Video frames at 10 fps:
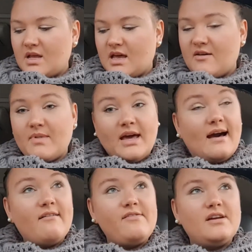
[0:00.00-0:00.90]
I have my
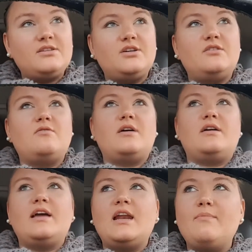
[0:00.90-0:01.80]
coffee in tow. I
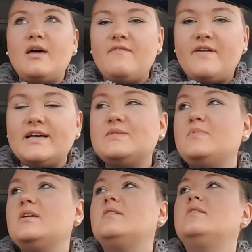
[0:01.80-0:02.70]
already had a Medifast
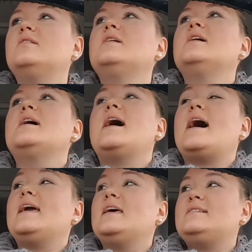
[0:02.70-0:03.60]
meal.
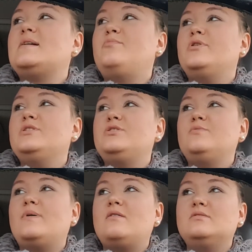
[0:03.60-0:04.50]
I hit
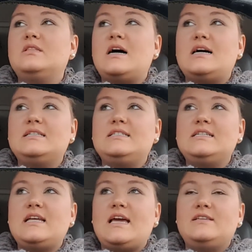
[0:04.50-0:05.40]
10.2 pounds lost
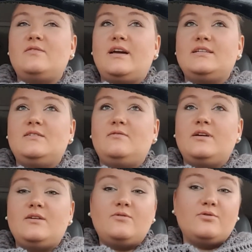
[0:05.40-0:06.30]
today, so I get to go
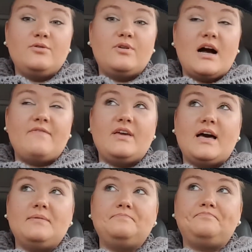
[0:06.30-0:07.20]
get a cool new coffee
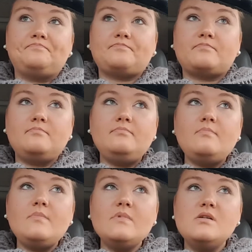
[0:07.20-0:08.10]
cup
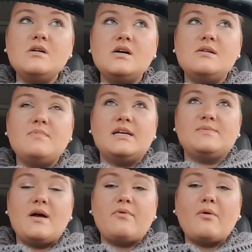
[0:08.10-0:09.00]
um,
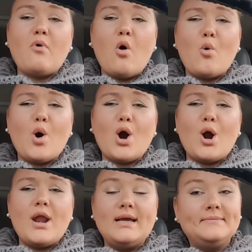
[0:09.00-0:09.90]
as my
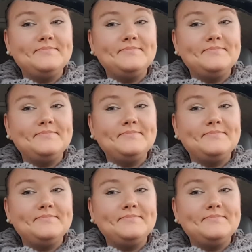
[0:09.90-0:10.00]
reward.